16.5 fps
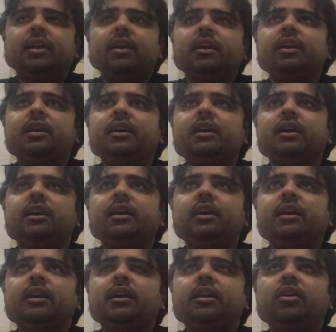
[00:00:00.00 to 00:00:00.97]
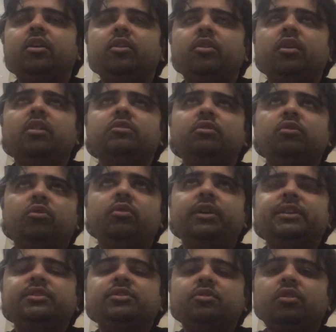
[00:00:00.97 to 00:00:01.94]
Although
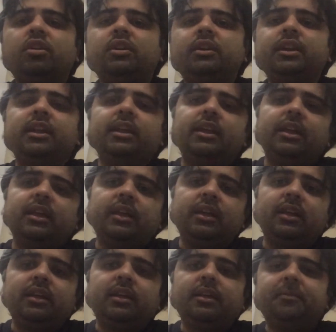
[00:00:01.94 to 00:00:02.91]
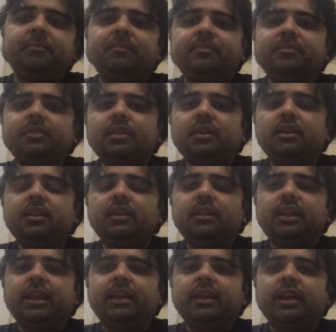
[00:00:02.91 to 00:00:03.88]
it's not
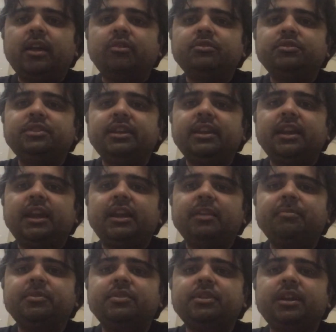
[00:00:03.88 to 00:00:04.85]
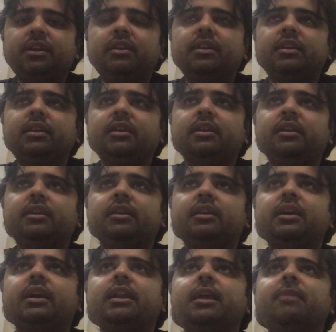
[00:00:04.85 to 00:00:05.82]
like, how to say, 90%
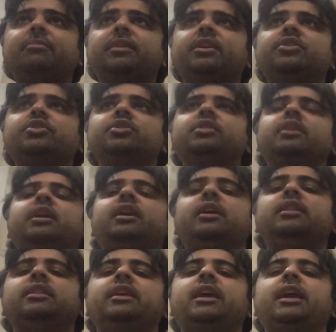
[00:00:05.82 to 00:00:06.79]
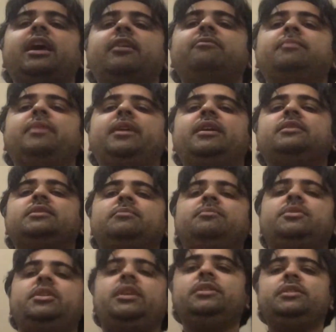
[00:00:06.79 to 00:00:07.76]
adaptation, they have made
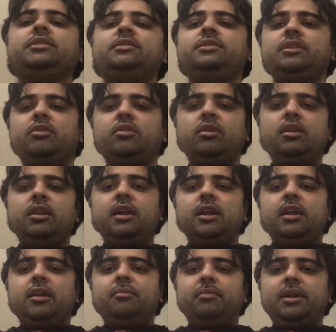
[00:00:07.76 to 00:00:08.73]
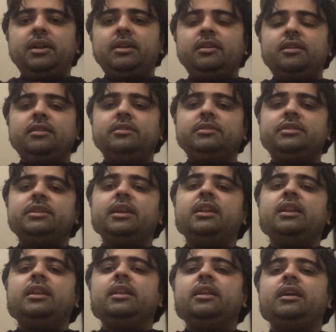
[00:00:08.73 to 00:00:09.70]
some changes and all, but
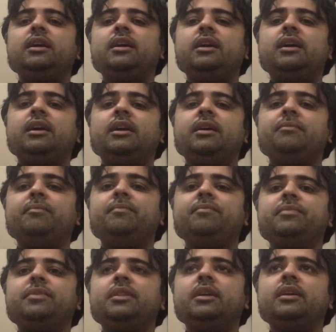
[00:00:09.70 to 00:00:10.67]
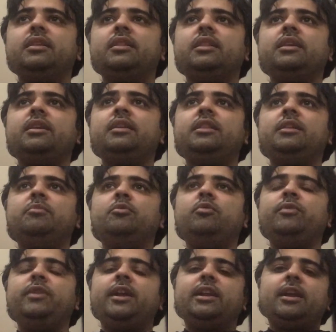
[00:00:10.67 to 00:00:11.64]
still, the
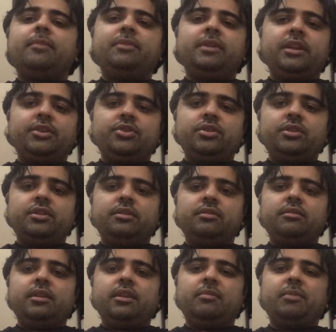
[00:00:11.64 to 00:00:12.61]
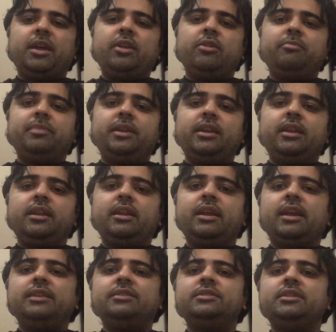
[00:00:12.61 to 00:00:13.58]
movie adaptation, in my opinion,
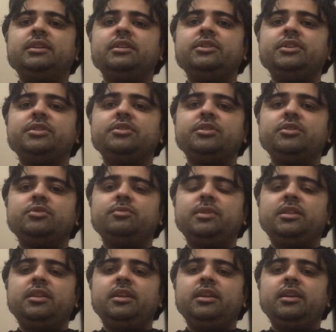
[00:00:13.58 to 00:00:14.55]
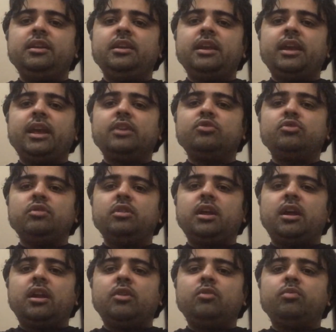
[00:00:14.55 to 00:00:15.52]
has done justice with the actual
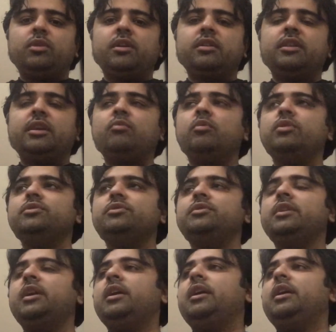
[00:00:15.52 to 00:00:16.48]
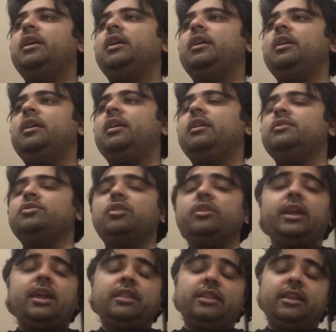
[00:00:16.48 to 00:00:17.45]
artwork that was,
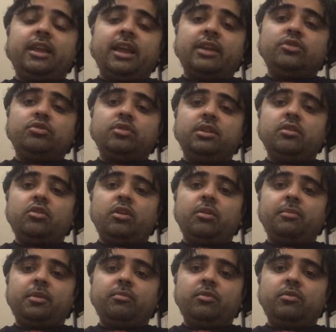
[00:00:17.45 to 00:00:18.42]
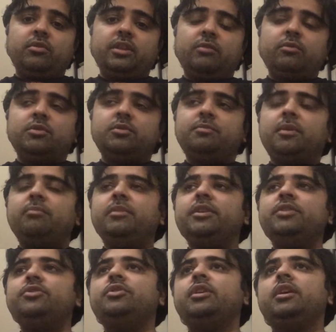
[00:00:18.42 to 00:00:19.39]
the actual comic book that was
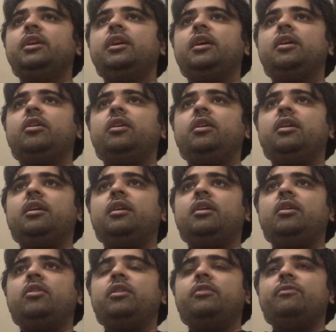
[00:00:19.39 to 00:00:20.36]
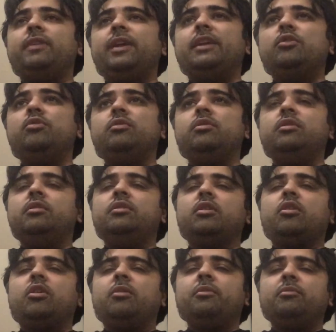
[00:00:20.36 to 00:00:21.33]
published, or in fact,
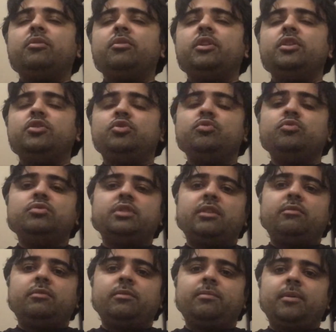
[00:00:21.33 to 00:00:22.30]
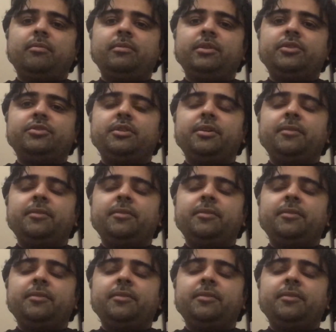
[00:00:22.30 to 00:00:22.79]
the comic book issues that were published.